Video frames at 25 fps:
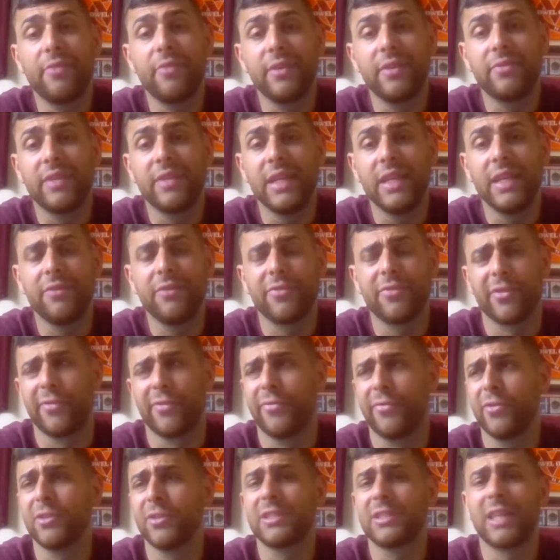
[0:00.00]
15 for the
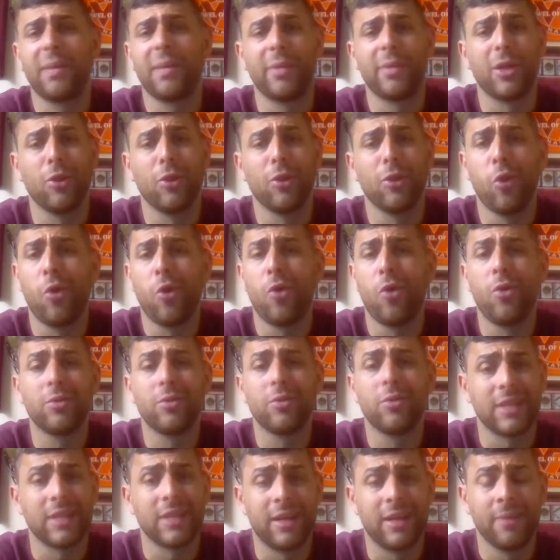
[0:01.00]
first time in a
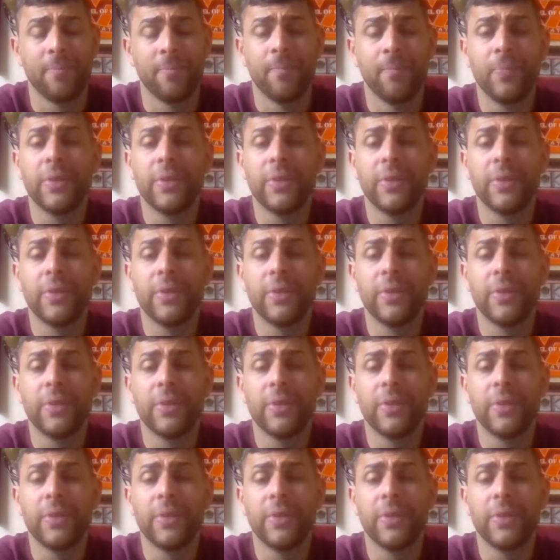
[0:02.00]
long time.